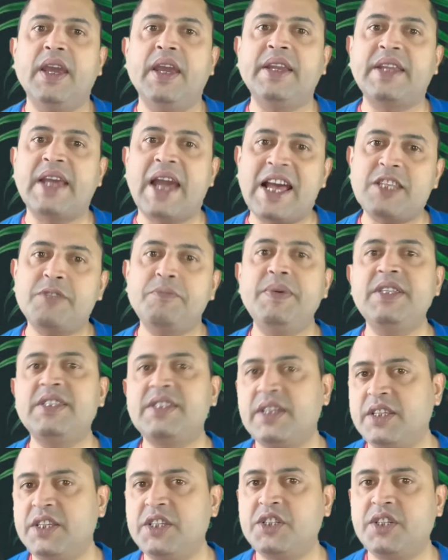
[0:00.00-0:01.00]
it has been
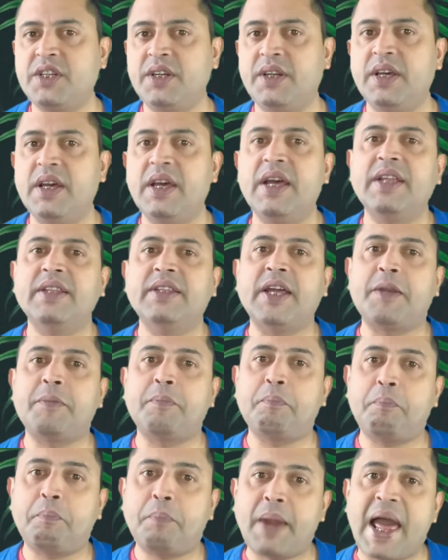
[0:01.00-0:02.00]
suggested that
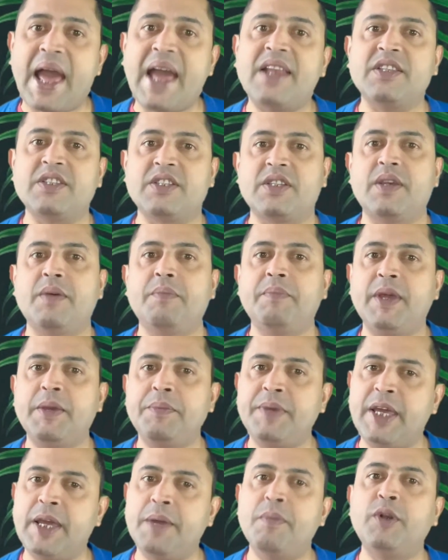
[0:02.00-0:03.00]
plants may
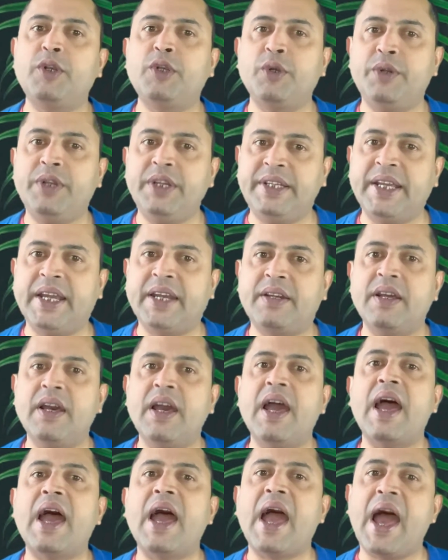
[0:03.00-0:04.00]
be able to detect
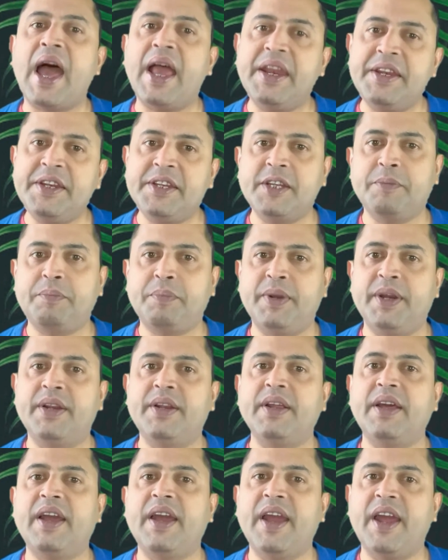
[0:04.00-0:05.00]
and
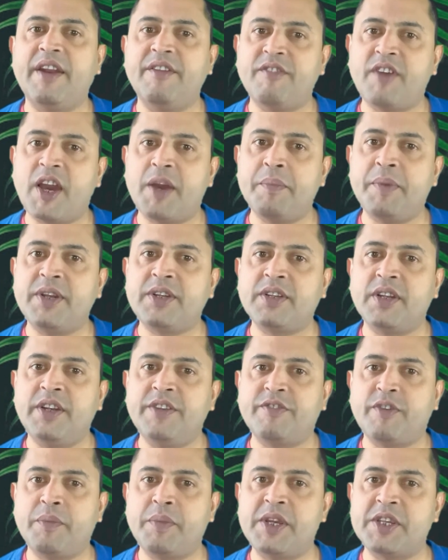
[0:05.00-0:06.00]
interpret environmental
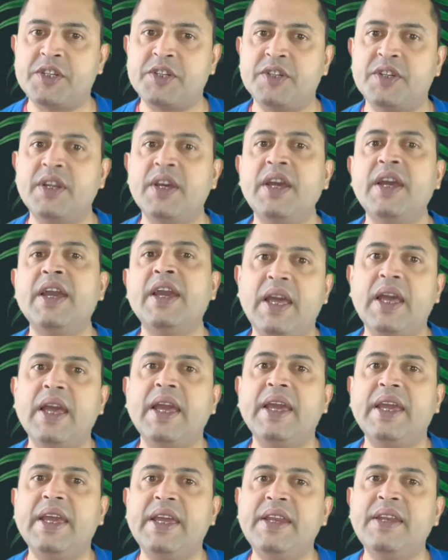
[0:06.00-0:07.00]
information
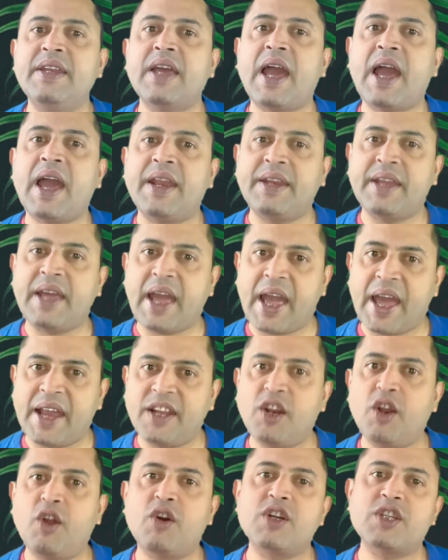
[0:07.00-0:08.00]
in an
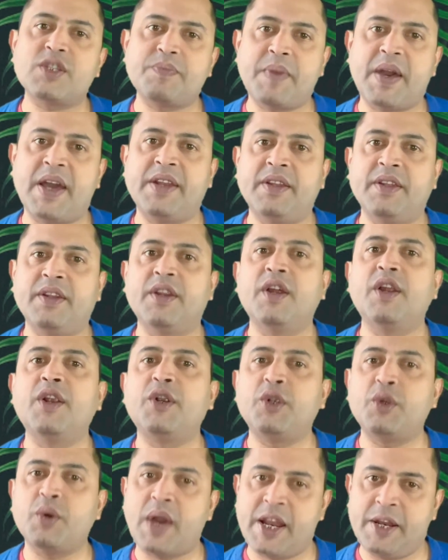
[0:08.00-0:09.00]
analogous manner
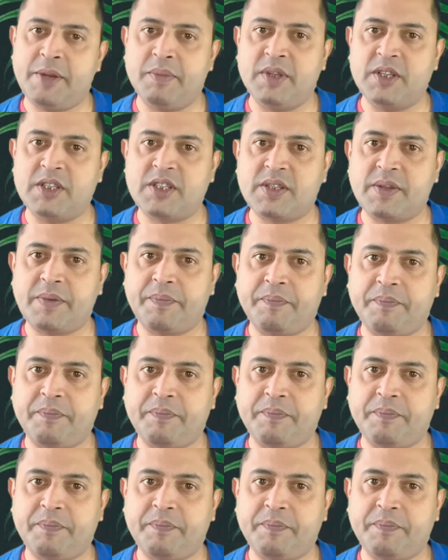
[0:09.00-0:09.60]
to animals.